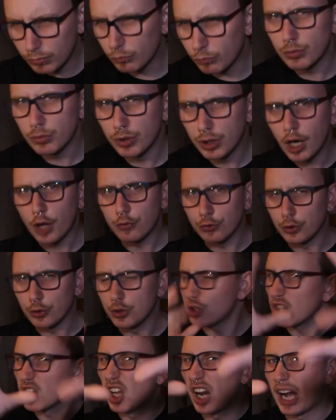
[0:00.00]
go through, just
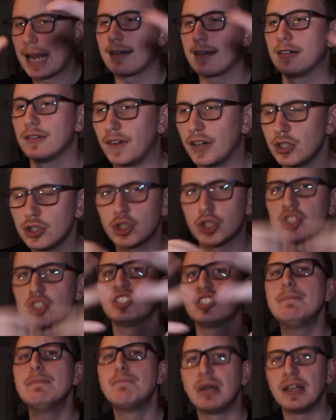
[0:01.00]
to clarify, just to
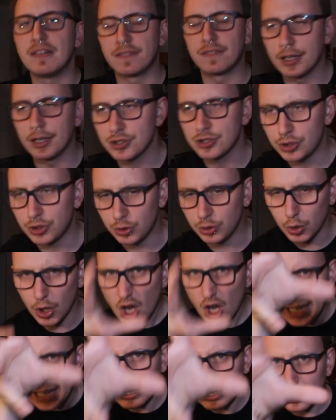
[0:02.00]
simplify, just to
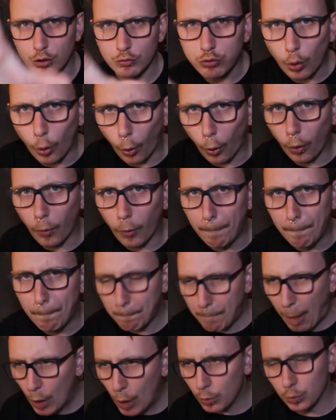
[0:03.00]
get to the raw
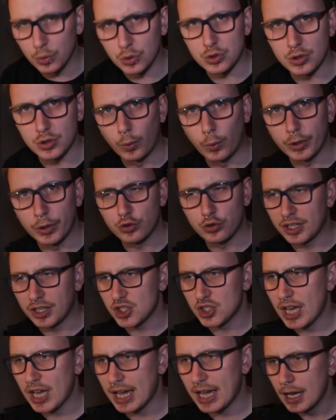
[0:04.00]
bones of what you're trying to
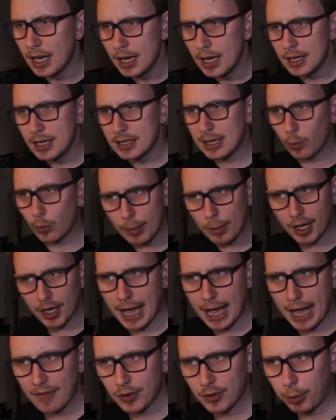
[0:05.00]
say, is that women are
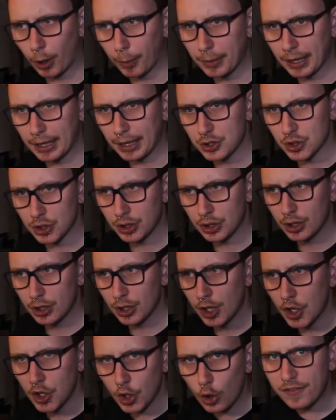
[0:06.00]
half the population,
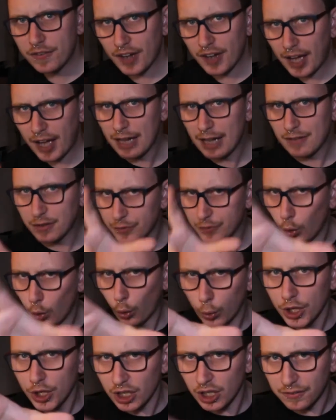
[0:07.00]
over half of your
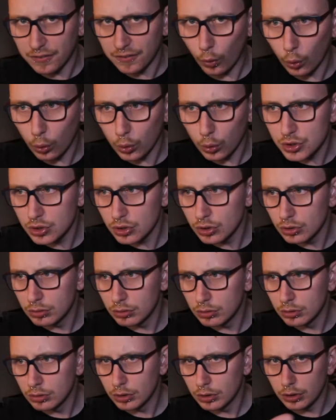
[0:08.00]
workforce,
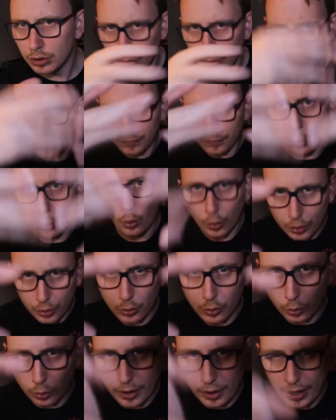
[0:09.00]

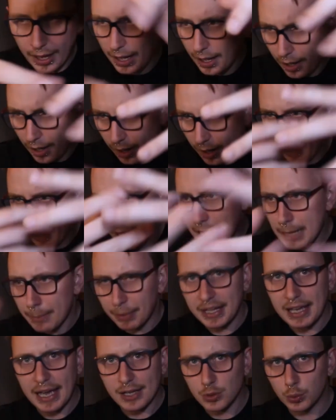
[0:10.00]
your
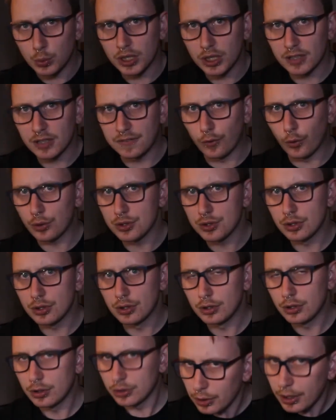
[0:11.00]
APS workforce,
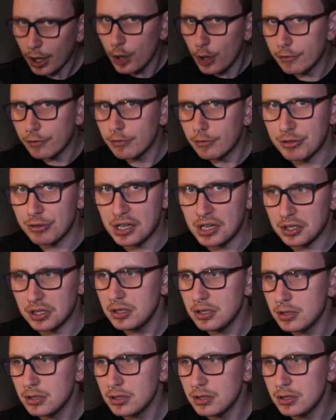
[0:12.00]
so they're overrepresented.